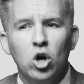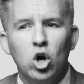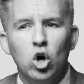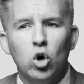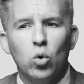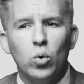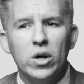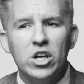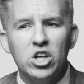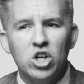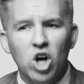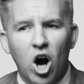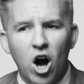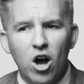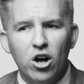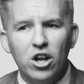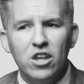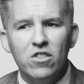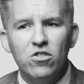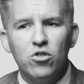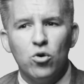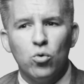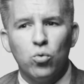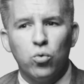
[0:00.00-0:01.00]

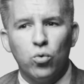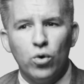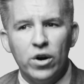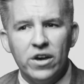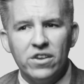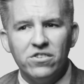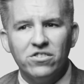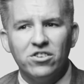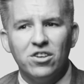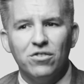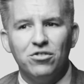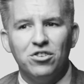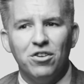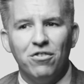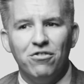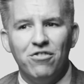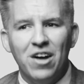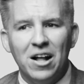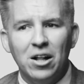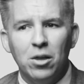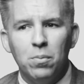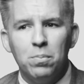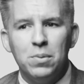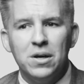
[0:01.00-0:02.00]
regarding the risk of
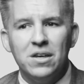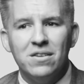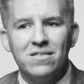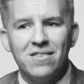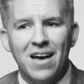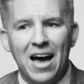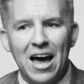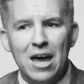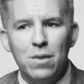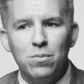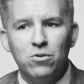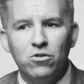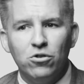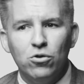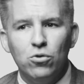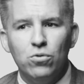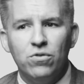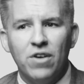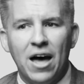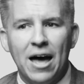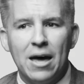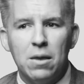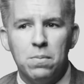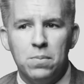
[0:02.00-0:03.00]
developing type 2
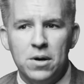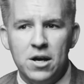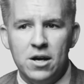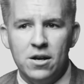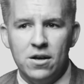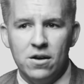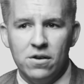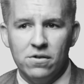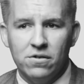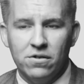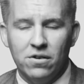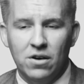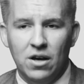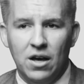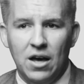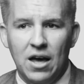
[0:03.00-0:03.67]
diabetes